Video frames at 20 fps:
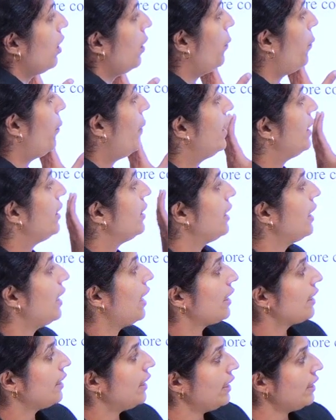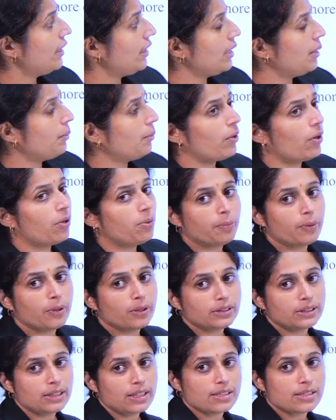when there are greater number of
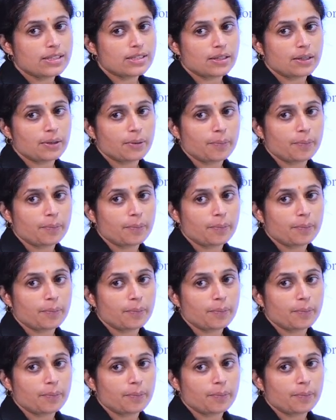persons,